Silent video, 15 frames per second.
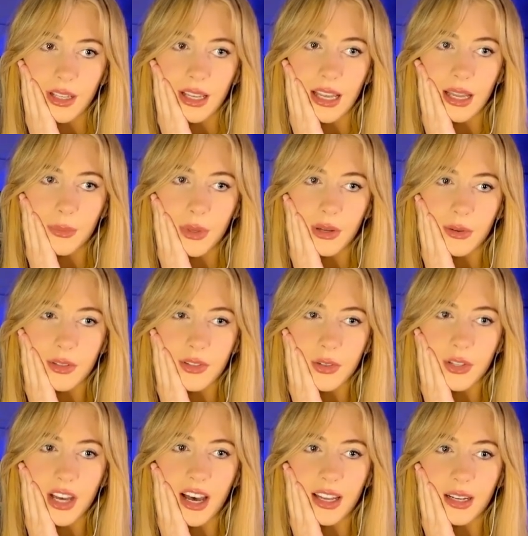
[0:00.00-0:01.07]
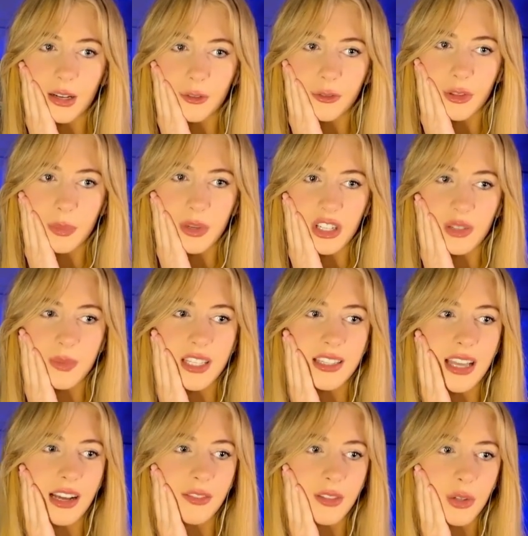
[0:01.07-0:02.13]
And we also cut off the bishop's
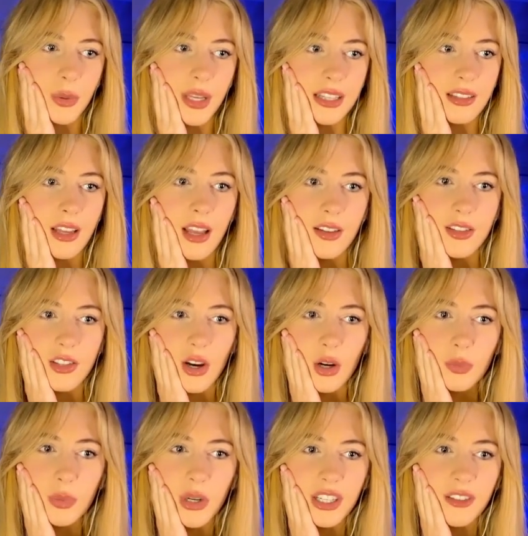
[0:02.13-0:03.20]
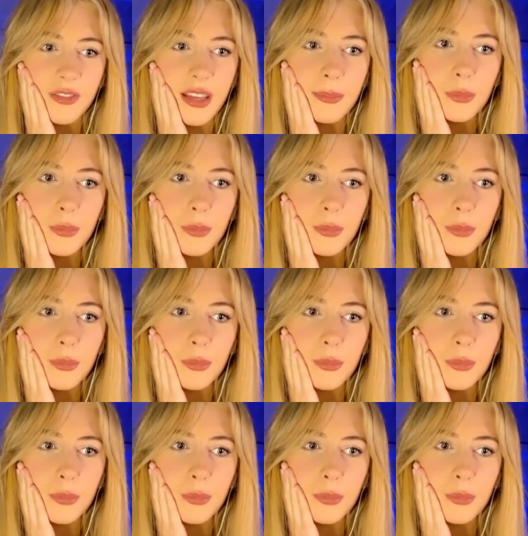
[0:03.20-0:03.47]
attack of the queen. So the whole point of them